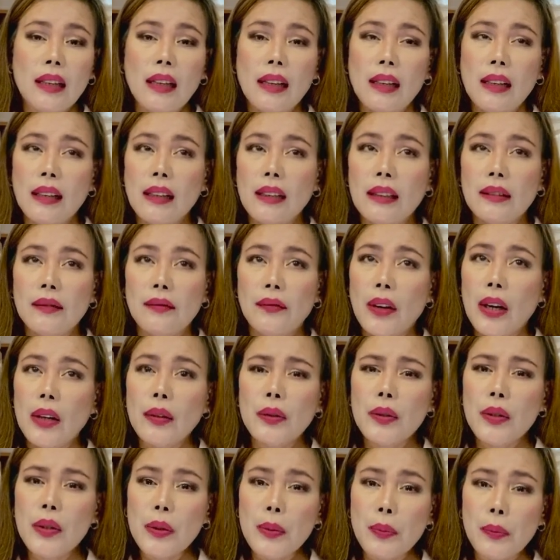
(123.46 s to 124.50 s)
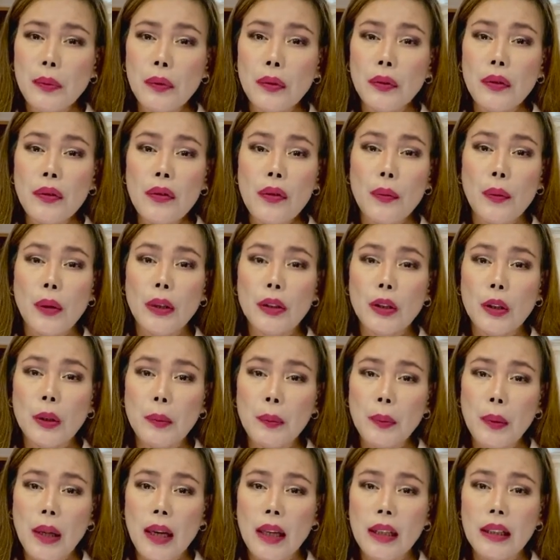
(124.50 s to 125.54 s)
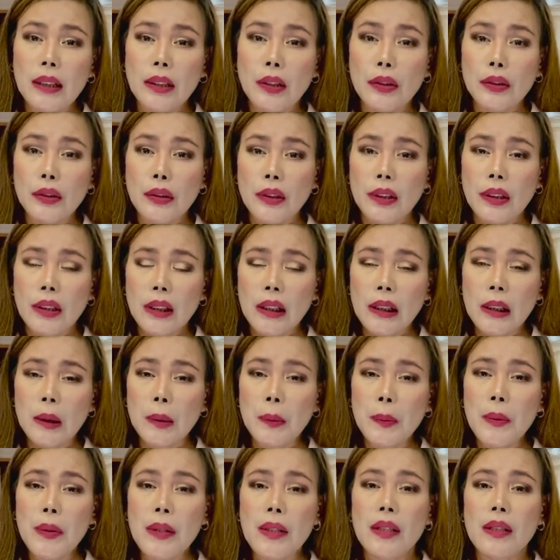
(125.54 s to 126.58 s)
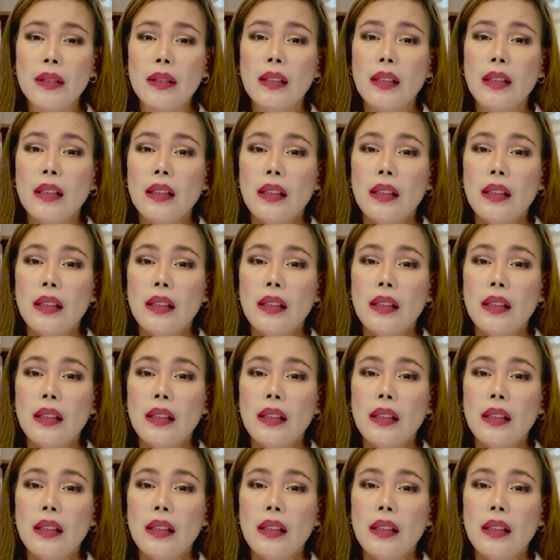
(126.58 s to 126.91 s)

and very smooth when you apply it on your lips.